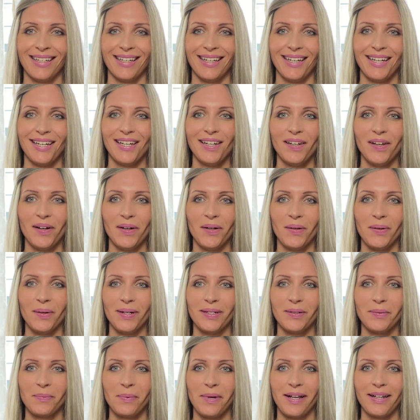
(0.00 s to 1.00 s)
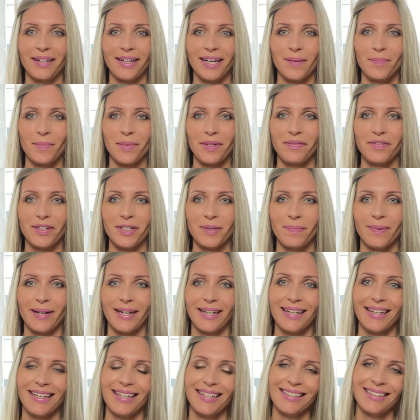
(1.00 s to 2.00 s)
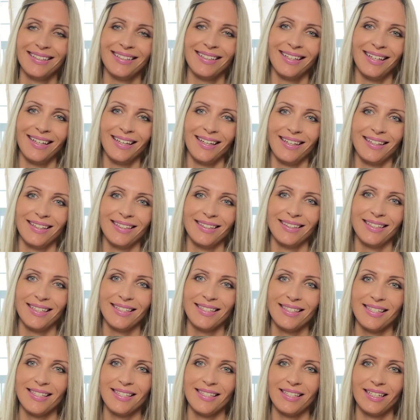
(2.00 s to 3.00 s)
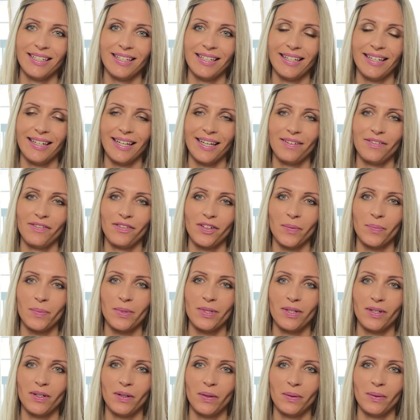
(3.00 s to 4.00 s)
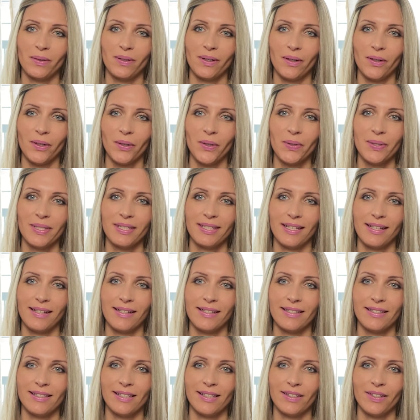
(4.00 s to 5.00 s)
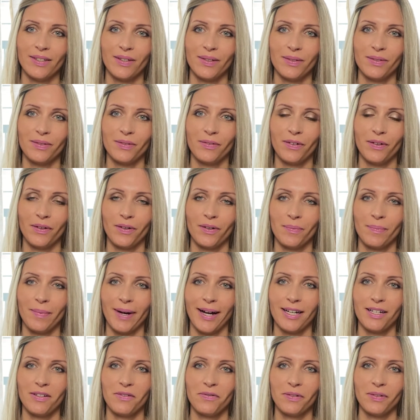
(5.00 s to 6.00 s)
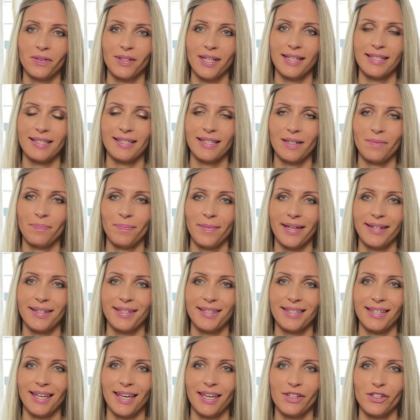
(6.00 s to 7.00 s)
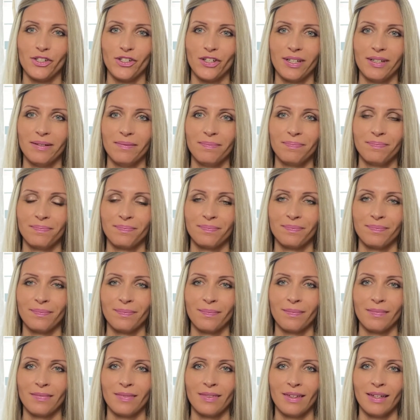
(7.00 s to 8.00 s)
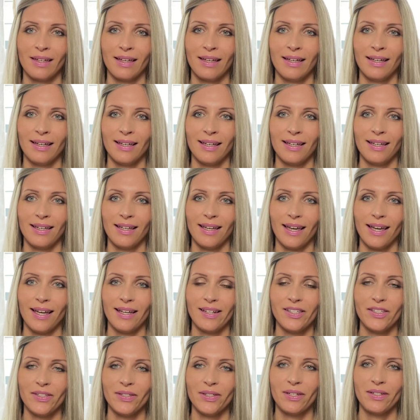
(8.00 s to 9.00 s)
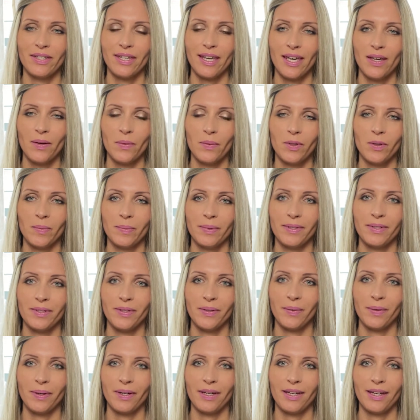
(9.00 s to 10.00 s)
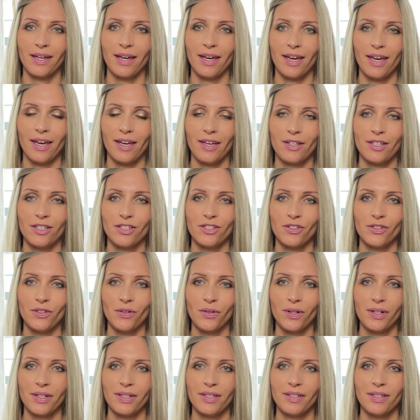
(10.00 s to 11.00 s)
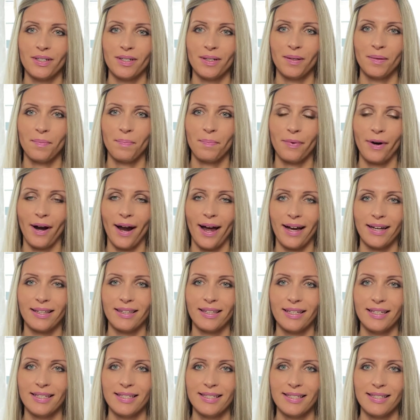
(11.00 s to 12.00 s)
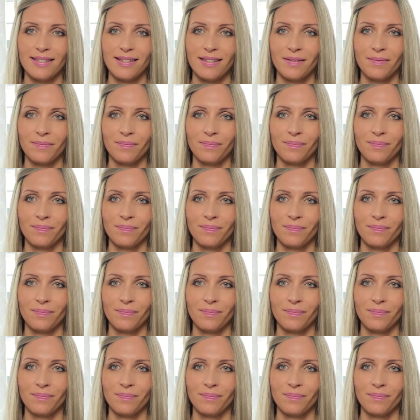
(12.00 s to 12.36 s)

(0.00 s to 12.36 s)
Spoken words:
Hello and welcome everybody. This is Alina from Snow Lotus Institute for Mindfulness and Meditation. And today we'll be doing a short practice.